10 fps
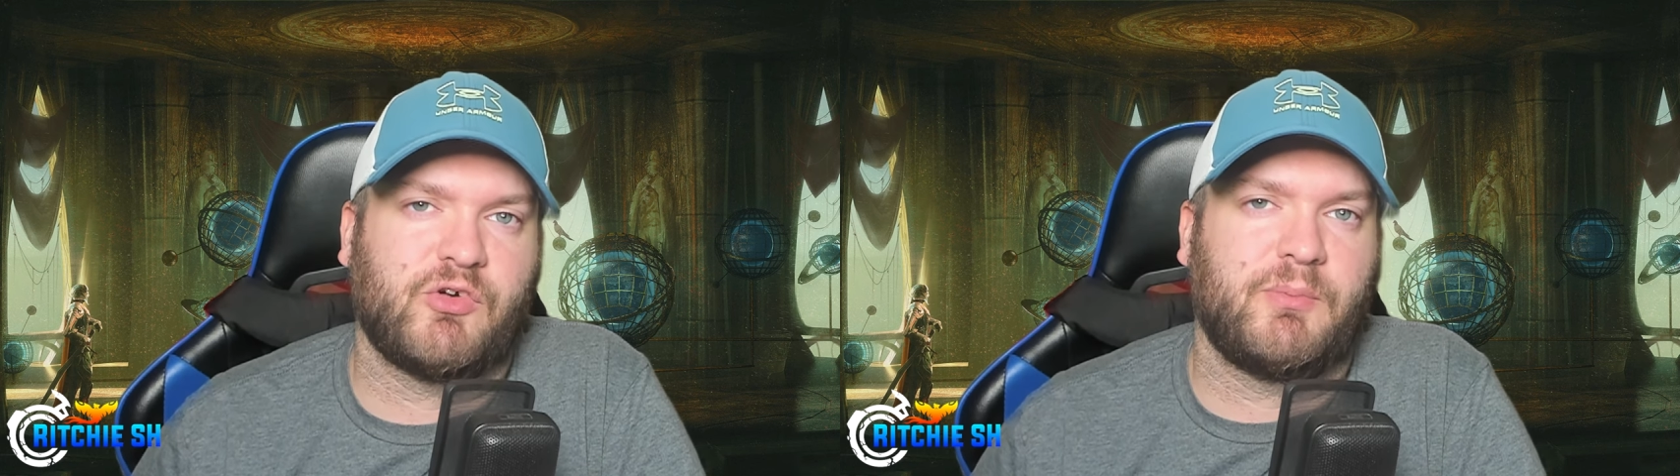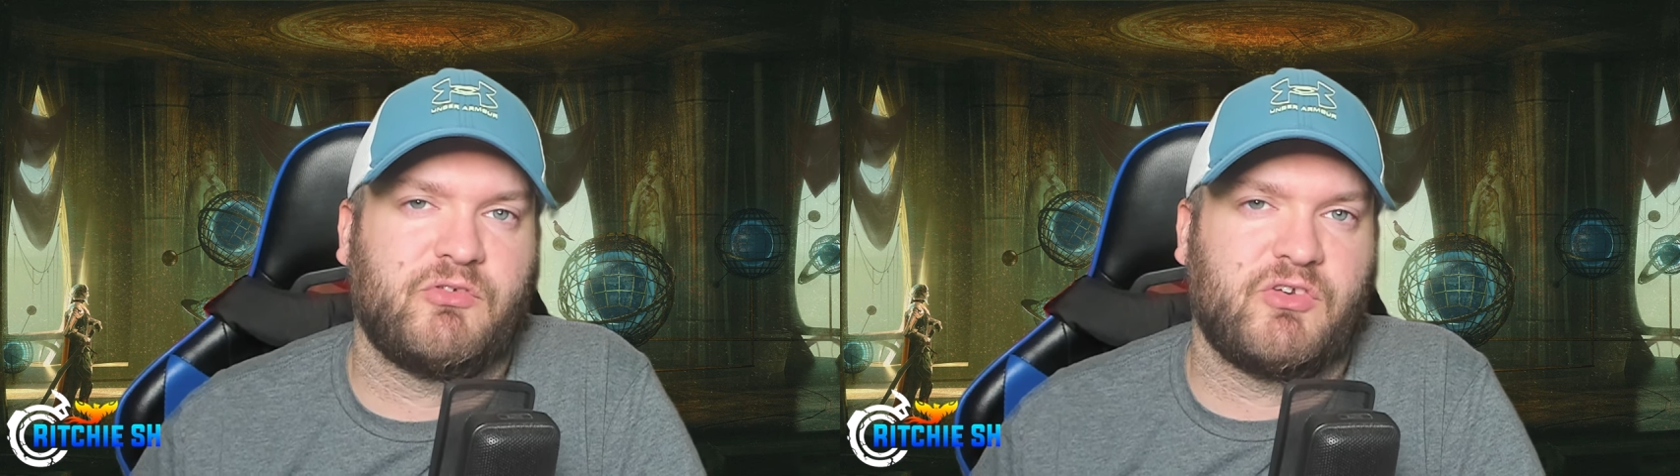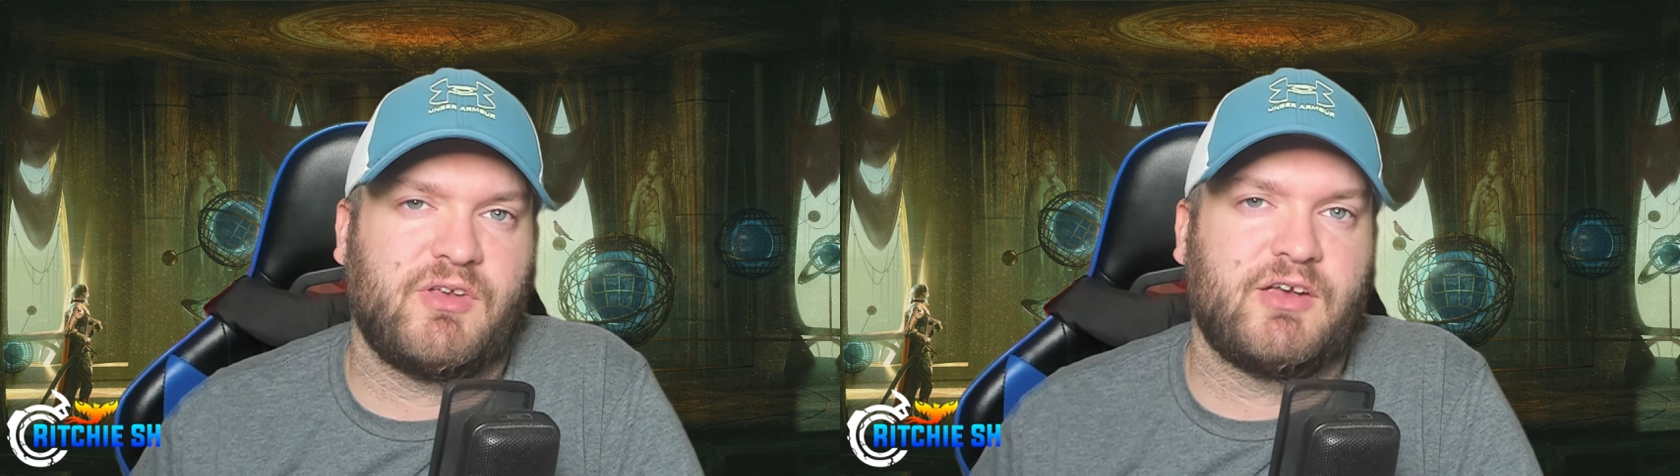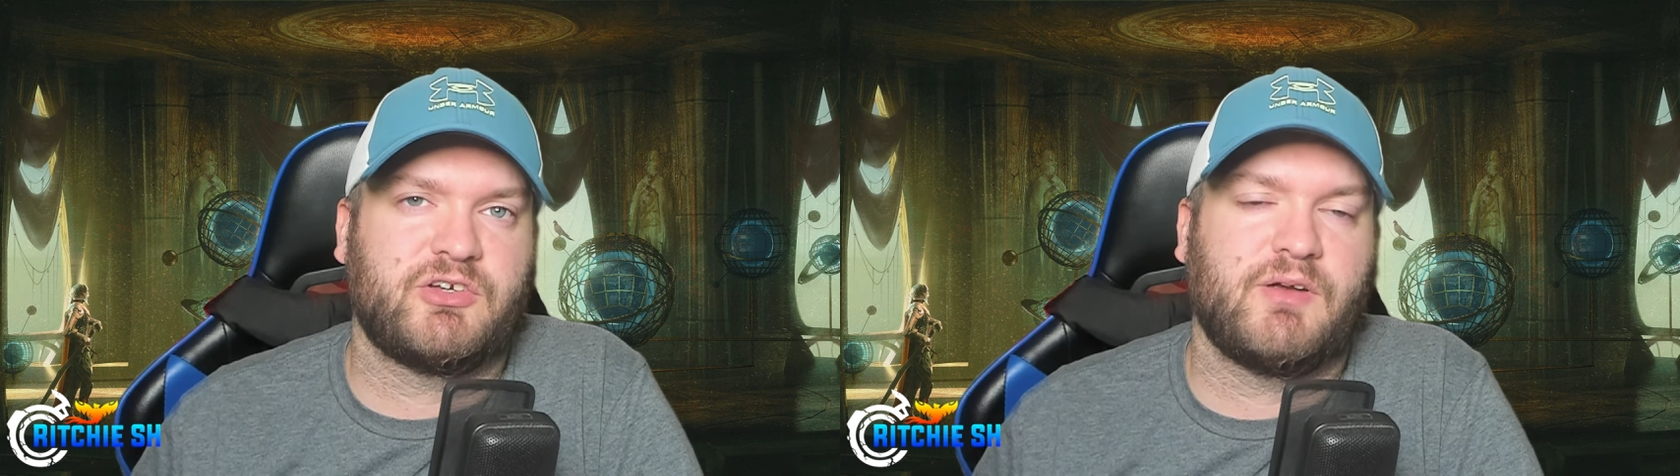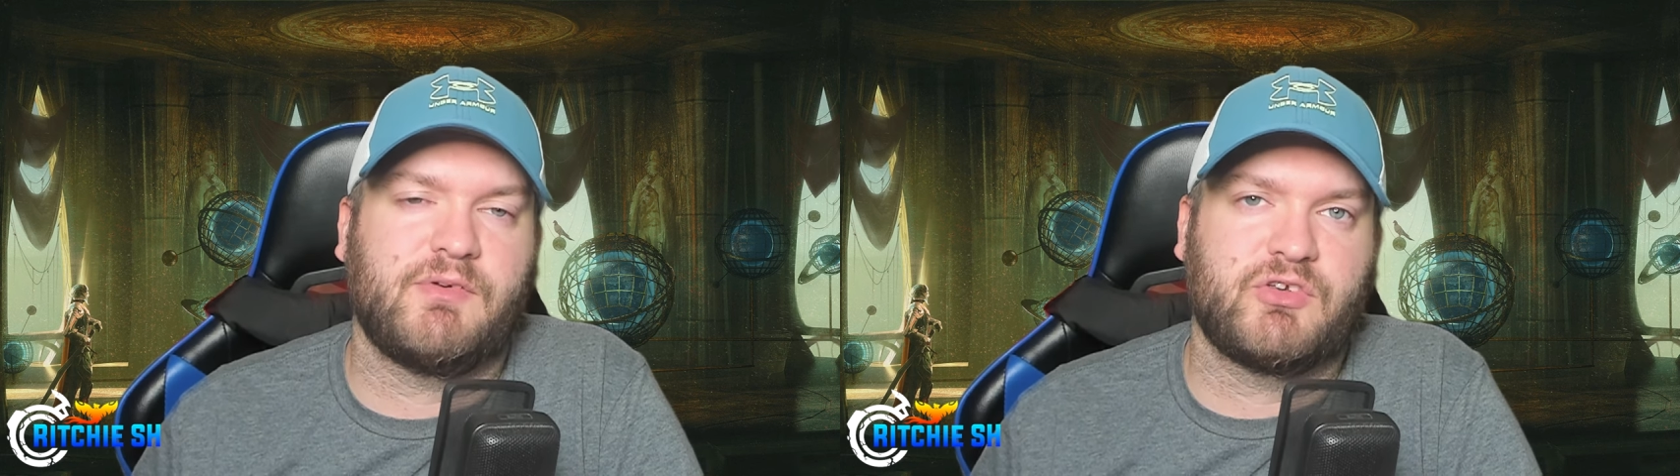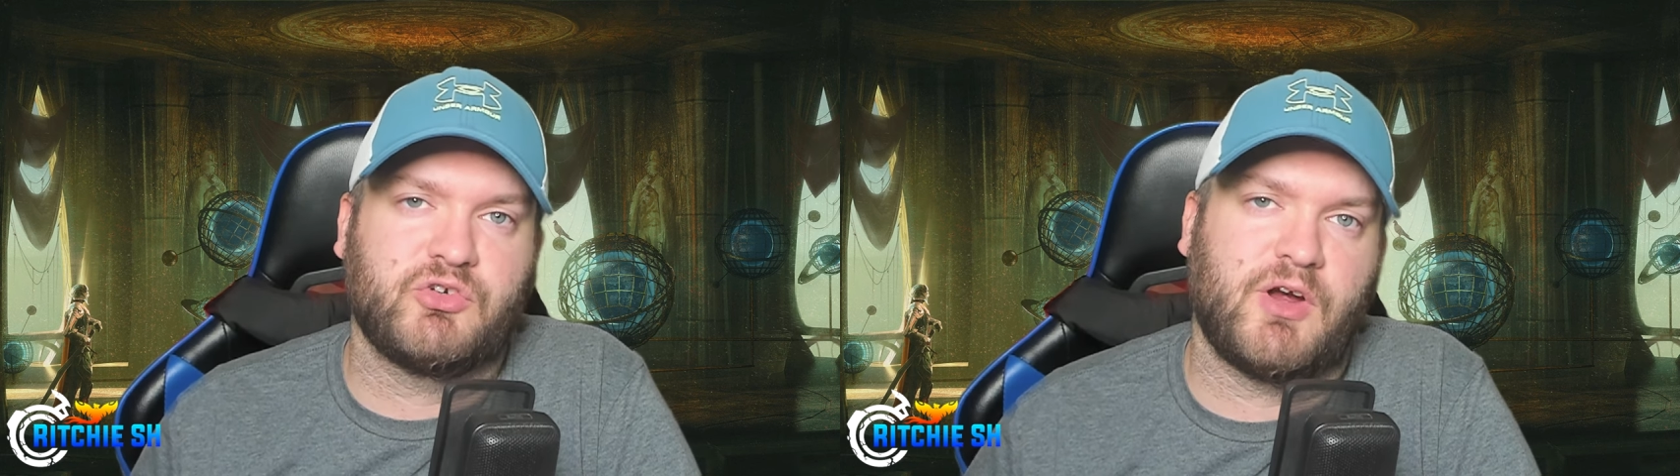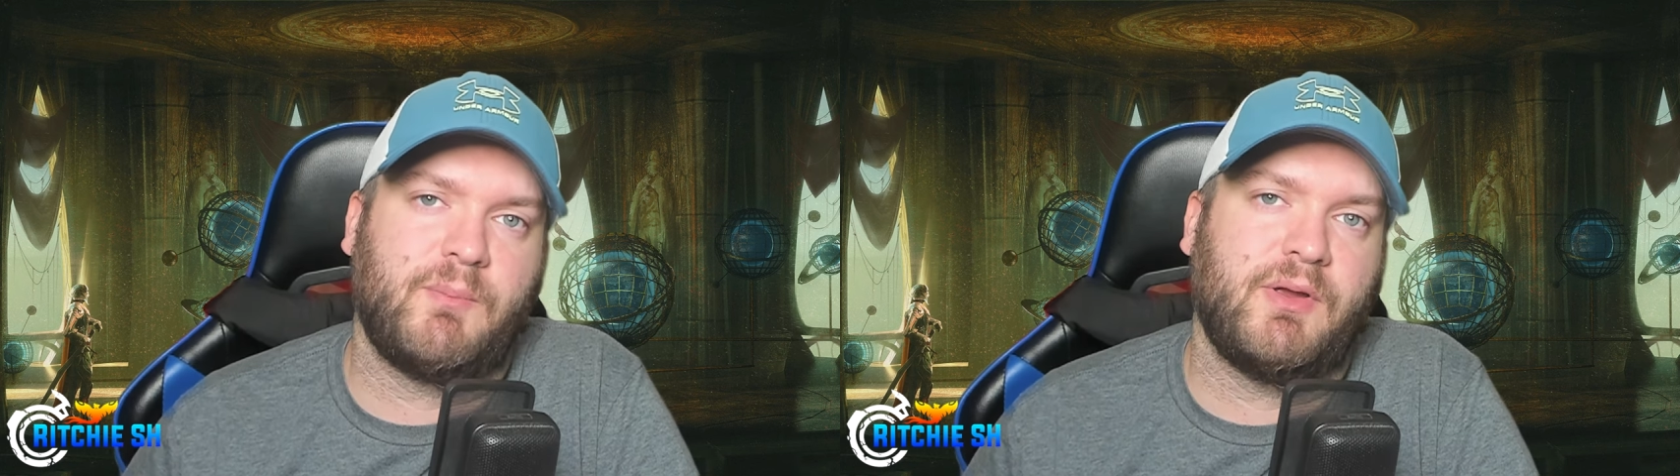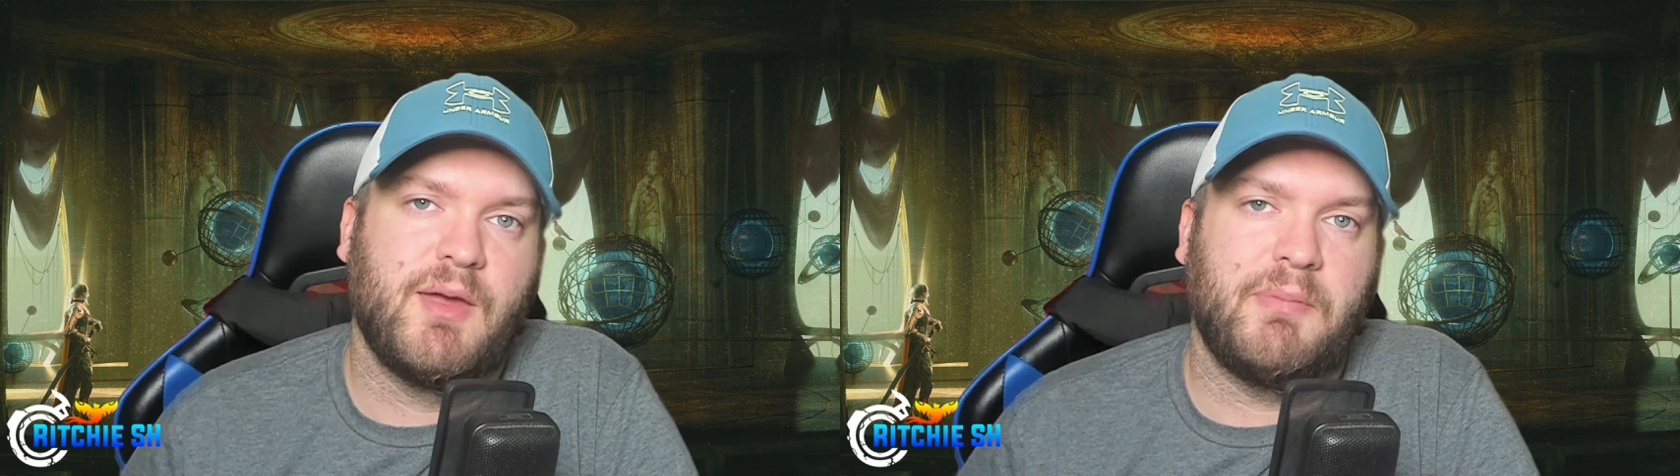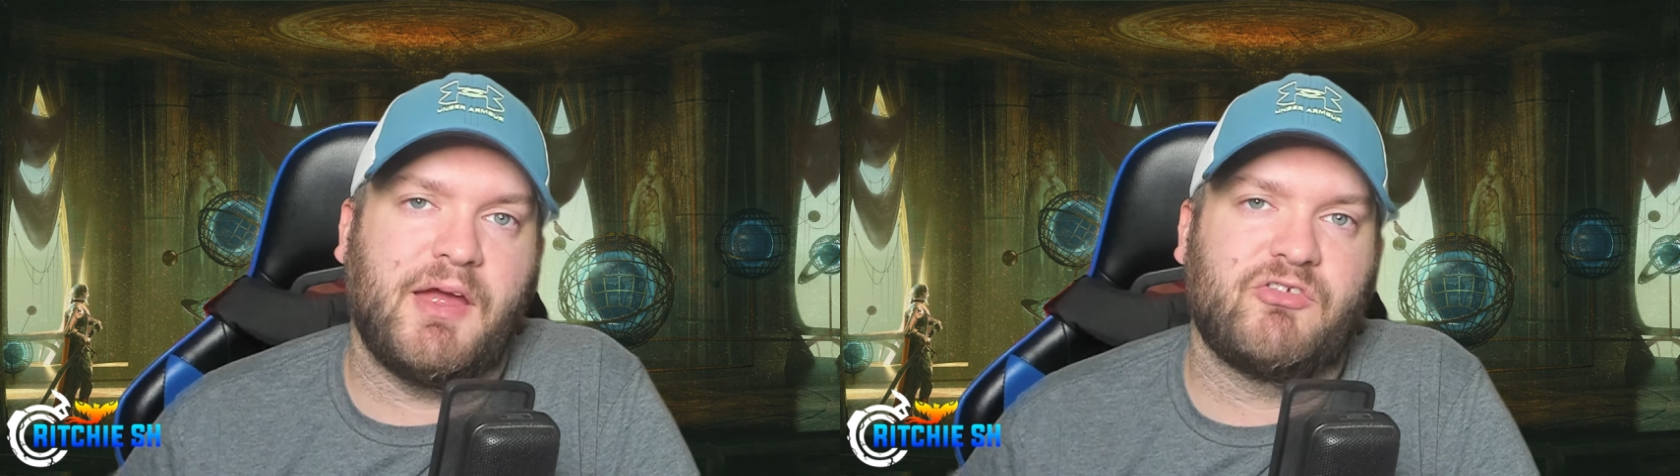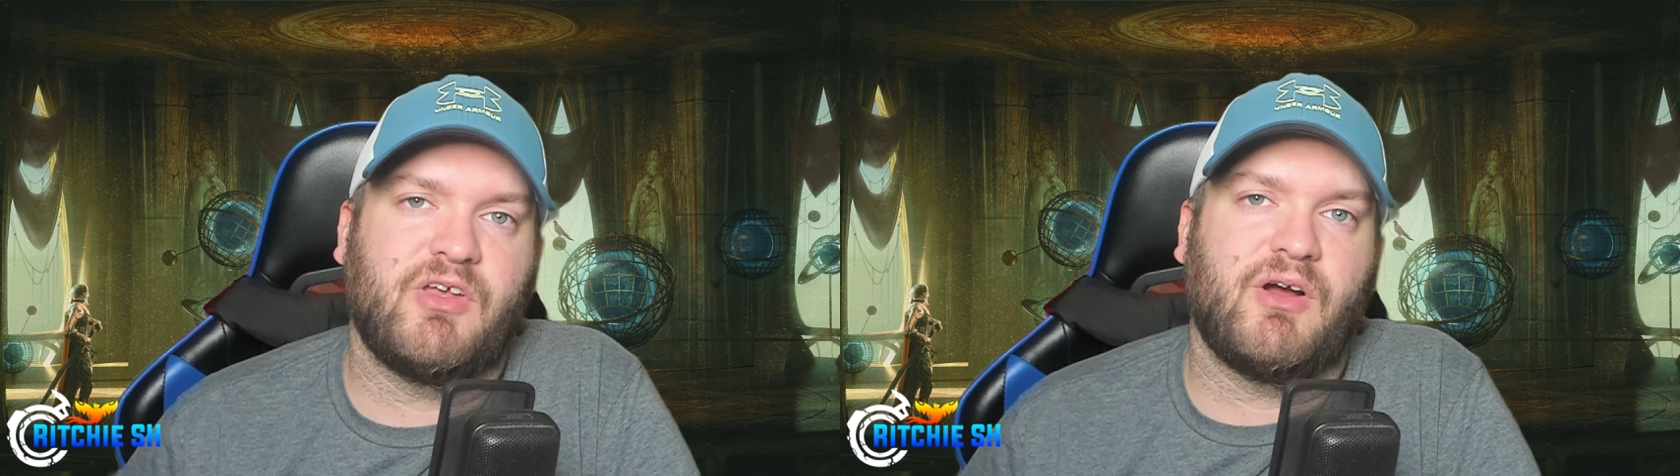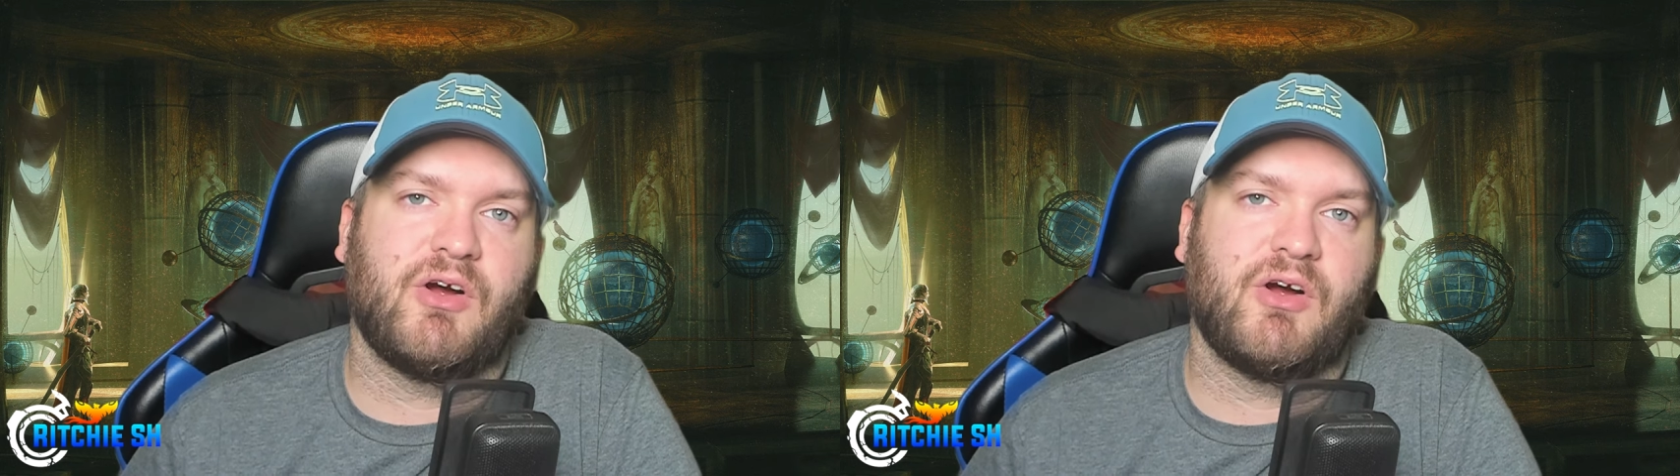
representation of Intrepid because they